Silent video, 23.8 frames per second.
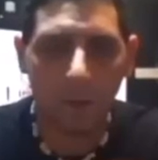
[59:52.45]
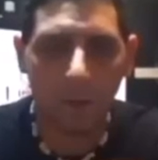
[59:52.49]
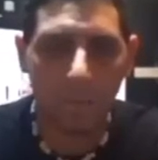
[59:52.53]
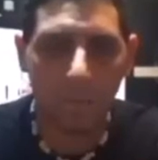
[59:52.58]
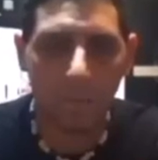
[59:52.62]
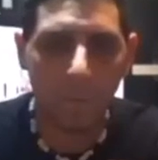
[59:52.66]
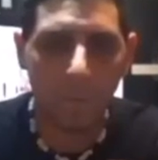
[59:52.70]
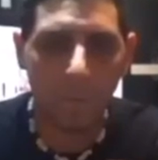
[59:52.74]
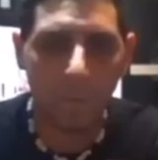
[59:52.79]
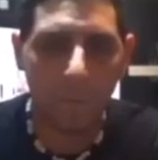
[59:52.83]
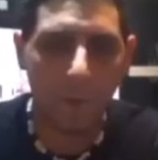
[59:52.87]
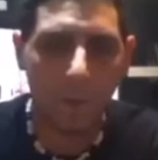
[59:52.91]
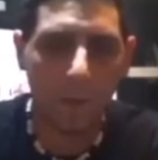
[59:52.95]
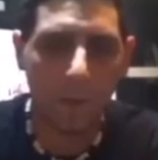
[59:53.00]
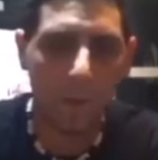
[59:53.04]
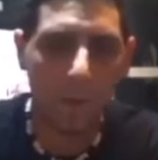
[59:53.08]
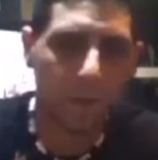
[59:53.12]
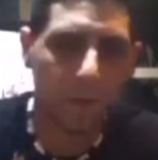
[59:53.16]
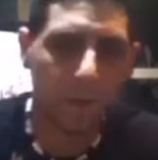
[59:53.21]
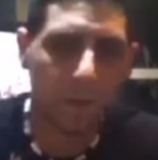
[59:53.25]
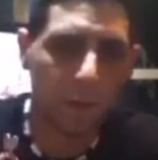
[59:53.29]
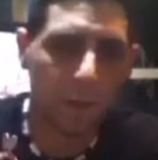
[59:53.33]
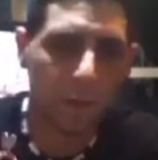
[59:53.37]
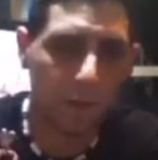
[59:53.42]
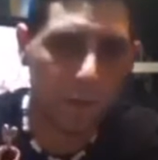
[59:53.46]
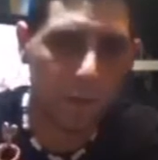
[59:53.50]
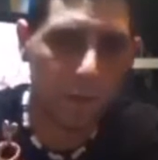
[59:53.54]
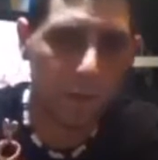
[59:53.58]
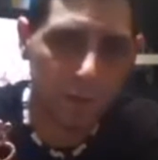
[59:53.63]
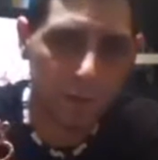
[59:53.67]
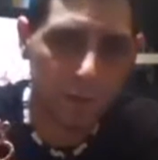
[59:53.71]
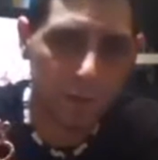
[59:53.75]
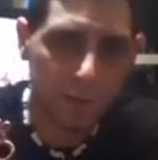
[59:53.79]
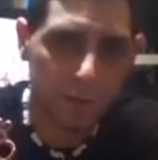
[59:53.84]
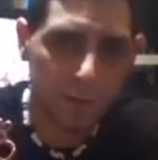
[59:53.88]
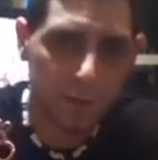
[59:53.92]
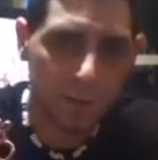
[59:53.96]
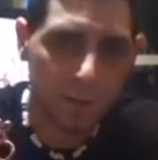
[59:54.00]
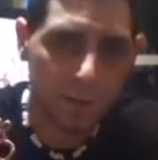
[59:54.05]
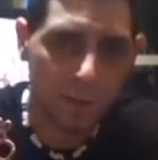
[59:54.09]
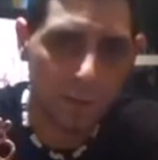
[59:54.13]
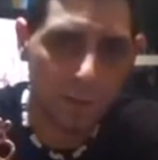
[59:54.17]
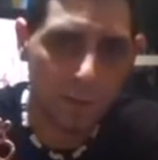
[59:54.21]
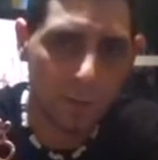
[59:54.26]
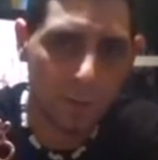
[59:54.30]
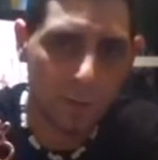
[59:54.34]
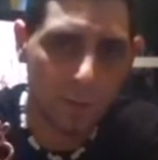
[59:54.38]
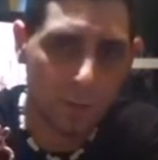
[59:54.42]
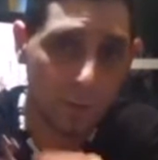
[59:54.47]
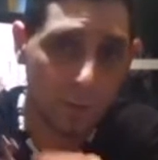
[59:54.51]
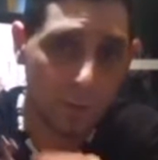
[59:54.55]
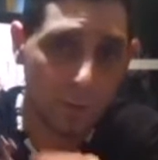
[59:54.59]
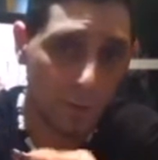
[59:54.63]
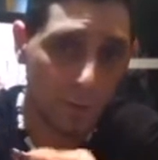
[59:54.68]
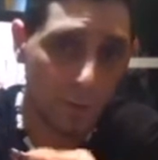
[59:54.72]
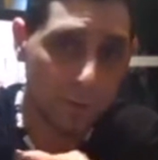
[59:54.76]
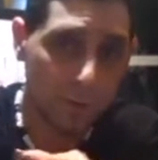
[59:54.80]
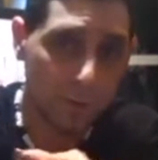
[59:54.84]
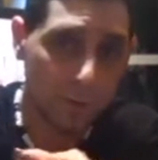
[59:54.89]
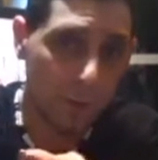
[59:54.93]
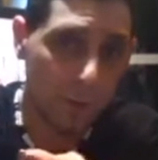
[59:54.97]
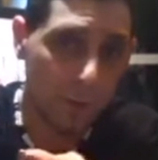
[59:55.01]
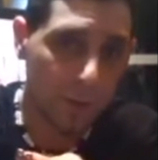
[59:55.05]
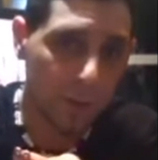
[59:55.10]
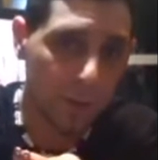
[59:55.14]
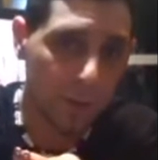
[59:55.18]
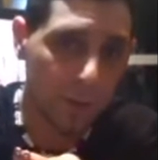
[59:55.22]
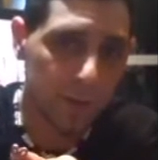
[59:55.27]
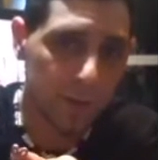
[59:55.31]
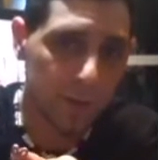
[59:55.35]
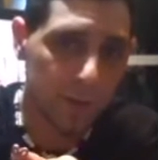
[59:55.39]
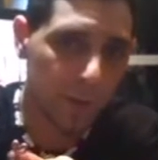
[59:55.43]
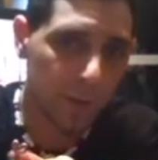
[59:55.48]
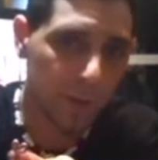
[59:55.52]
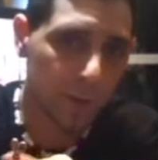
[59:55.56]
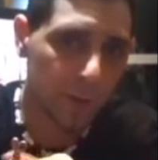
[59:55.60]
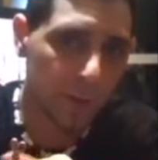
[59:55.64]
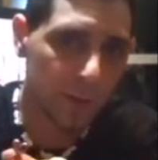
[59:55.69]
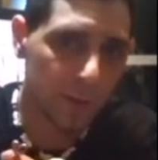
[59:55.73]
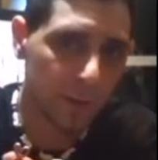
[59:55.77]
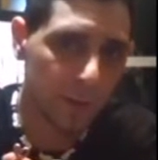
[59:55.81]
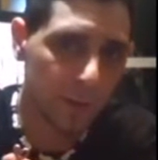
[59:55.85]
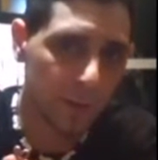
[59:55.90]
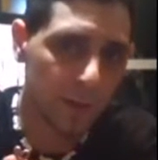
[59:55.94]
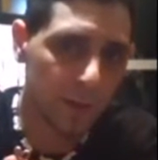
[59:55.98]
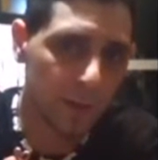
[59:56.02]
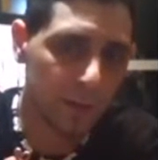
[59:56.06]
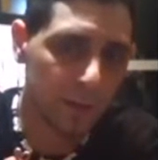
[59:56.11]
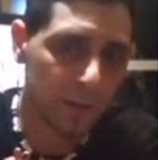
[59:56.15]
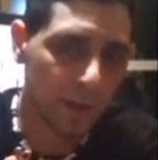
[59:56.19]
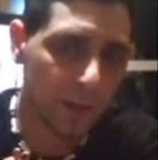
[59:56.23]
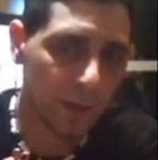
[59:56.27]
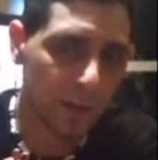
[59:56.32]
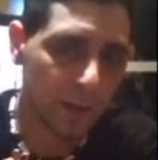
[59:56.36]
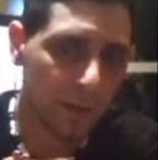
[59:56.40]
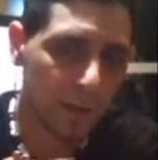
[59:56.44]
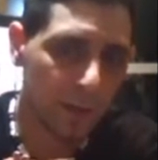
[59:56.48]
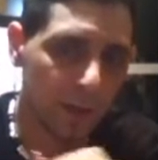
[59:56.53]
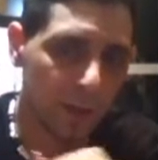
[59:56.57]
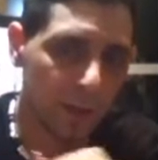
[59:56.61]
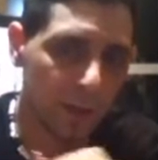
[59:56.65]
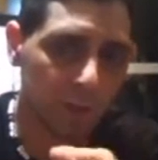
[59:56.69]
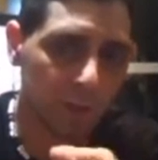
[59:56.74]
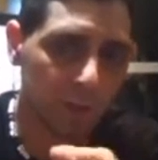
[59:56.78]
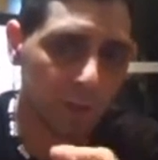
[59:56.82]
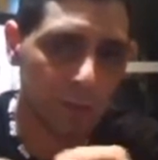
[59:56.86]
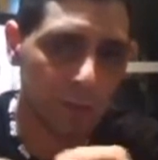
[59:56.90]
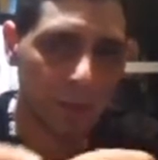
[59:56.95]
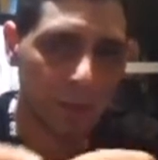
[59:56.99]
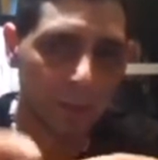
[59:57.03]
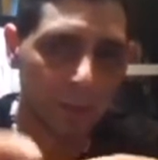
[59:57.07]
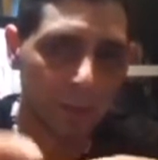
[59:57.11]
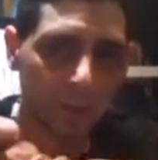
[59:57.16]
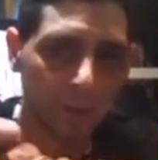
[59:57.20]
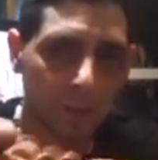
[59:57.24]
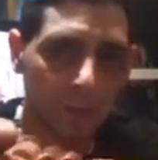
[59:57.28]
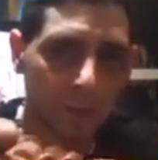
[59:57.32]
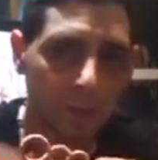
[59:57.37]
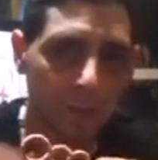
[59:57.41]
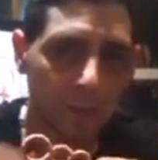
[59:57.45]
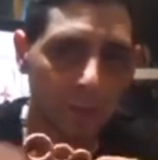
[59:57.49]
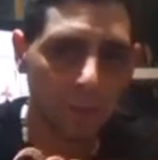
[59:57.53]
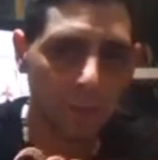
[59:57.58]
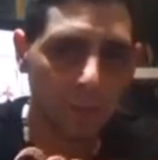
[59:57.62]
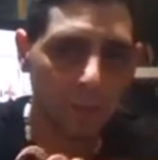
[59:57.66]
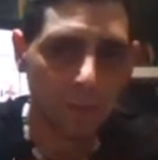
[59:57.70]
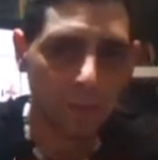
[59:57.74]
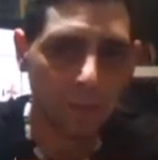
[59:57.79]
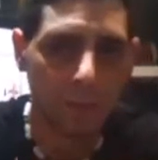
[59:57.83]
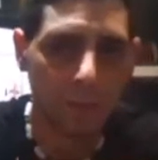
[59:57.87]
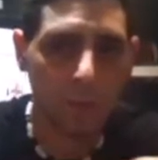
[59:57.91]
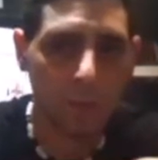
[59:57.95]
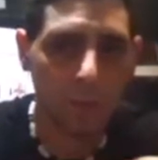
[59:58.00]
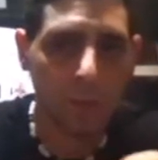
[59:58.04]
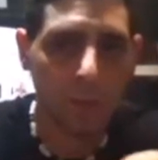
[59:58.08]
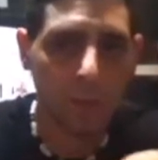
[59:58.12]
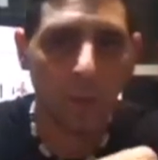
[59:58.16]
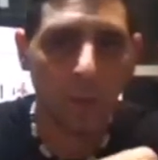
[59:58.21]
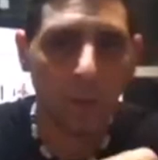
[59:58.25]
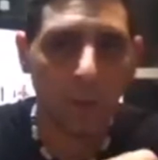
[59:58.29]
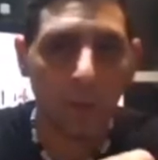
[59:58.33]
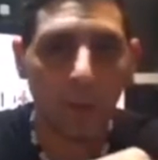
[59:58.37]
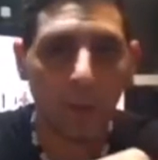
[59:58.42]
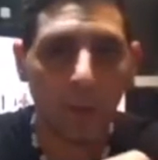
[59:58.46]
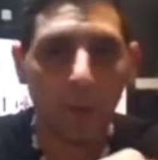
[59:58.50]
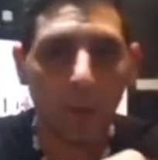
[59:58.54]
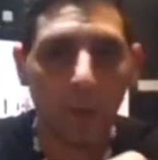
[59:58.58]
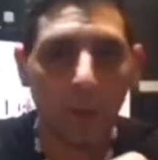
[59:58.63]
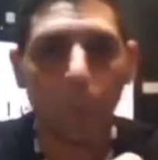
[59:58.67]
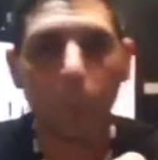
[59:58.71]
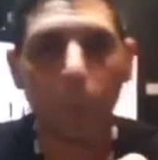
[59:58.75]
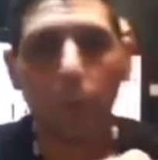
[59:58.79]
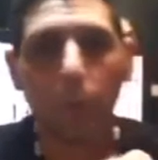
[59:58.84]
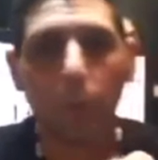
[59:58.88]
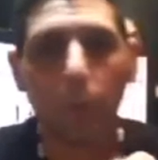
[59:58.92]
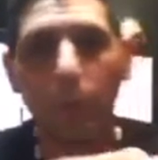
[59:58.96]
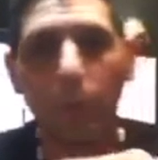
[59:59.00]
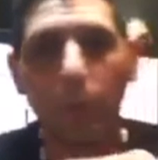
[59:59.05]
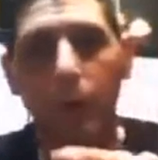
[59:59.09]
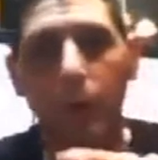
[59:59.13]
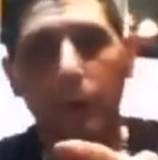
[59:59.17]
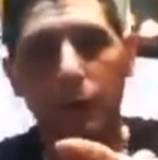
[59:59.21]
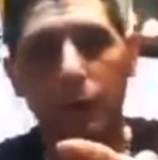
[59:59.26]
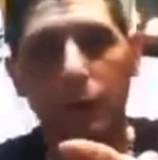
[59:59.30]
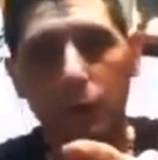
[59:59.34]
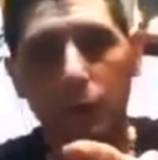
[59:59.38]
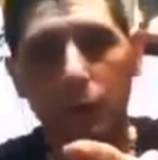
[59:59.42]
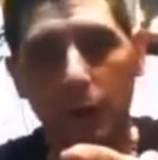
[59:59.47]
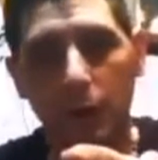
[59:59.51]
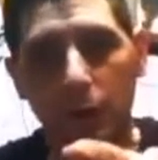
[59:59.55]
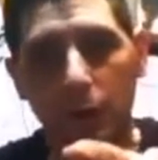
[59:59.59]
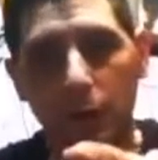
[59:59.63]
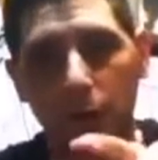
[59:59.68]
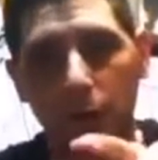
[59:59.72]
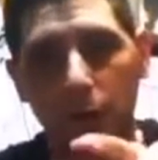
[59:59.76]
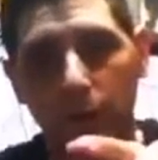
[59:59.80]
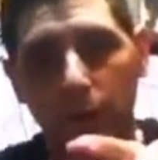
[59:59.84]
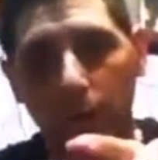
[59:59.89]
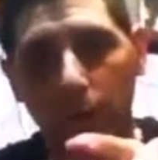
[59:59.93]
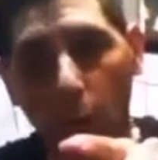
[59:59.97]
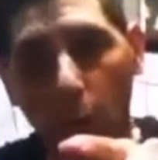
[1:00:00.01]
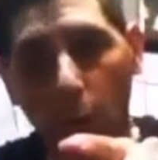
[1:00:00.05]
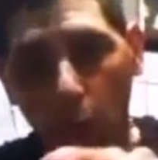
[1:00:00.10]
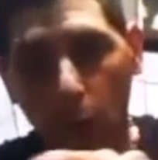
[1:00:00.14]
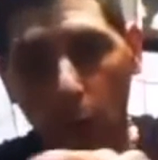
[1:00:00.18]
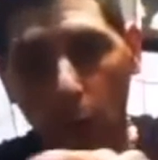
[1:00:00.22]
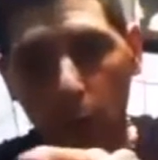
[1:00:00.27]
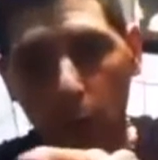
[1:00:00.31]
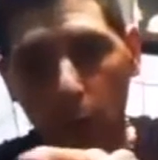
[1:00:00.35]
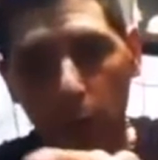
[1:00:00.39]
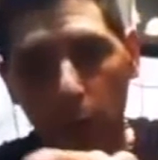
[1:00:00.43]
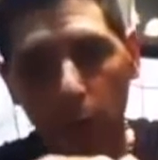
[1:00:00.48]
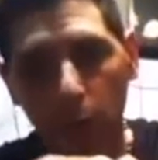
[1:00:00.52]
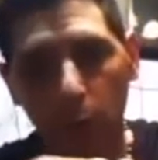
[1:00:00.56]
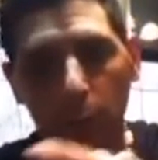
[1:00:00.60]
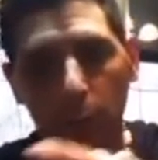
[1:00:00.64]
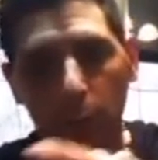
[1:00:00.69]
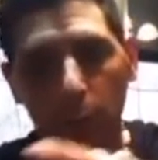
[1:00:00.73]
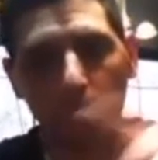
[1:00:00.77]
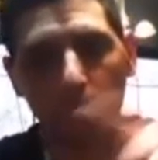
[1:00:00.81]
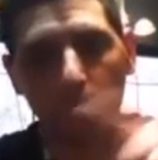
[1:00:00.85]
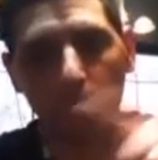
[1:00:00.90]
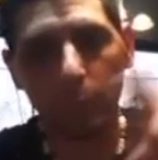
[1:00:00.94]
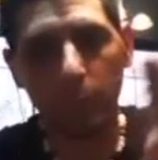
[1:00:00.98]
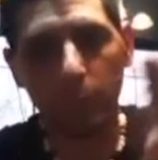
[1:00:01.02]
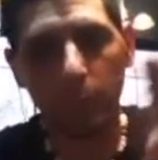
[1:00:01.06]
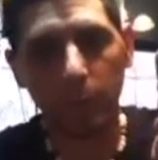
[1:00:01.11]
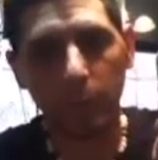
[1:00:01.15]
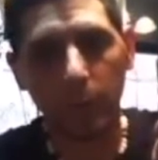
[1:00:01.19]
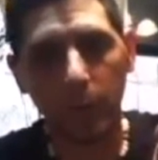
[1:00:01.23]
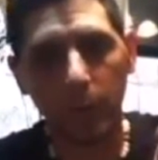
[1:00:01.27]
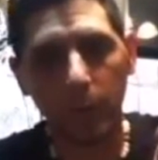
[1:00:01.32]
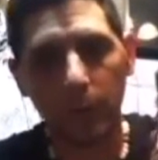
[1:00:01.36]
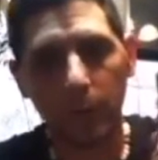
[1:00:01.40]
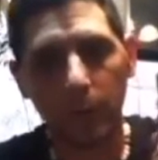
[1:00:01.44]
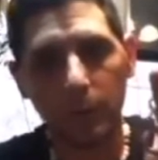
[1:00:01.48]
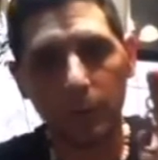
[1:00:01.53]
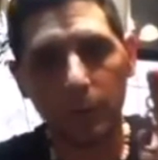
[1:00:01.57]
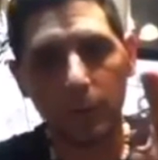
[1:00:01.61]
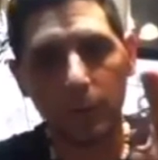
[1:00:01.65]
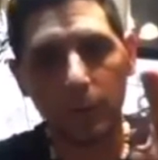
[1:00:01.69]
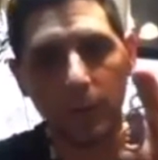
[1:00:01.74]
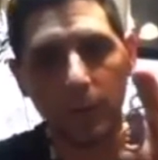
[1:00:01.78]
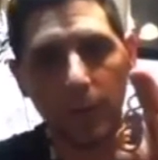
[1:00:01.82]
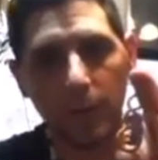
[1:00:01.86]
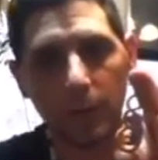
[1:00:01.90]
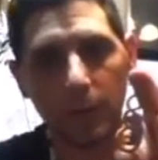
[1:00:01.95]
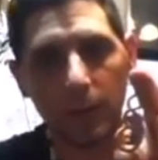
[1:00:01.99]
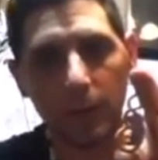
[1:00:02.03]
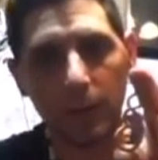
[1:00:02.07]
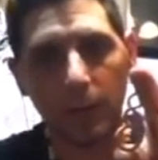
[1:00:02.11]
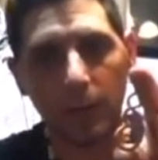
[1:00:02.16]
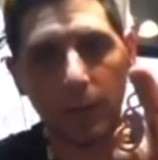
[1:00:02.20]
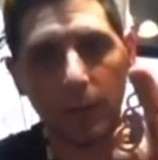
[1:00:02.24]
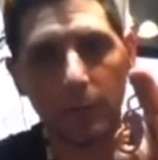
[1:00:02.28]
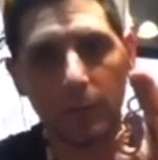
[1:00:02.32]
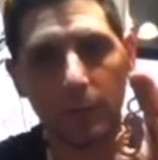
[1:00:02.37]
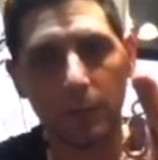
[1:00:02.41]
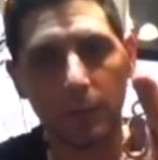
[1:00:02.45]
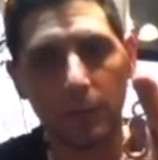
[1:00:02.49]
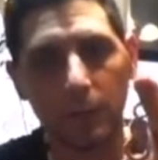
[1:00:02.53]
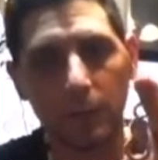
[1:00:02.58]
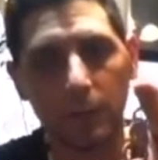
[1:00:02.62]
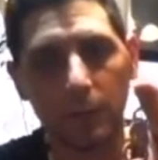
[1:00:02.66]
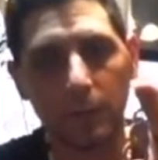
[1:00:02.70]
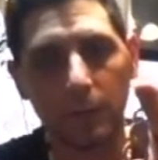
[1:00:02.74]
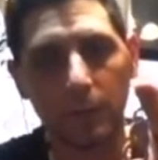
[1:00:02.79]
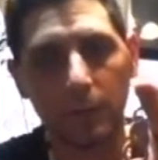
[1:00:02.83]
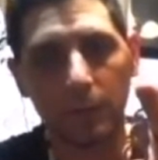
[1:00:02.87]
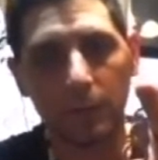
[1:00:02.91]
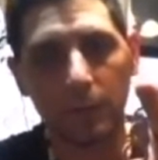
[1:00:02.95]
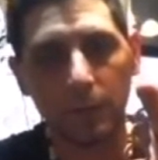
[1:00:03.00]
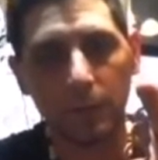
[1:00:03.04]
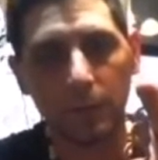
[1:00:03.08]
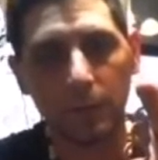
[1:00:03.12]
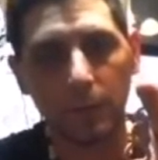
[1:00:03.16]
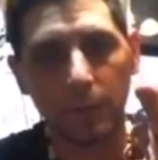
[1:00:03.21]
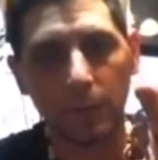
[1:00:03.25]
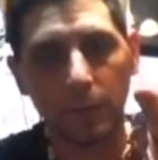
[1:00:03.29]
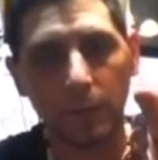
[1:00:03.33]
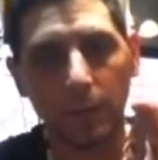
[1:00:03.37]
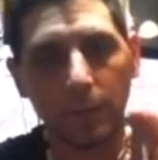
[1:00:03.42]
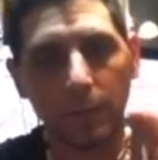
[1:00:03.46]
because of all the twists, wherever your wire ends up, that's your negative side, okay? On the polarity structure of the whole loop, okay? The totality of it, all right?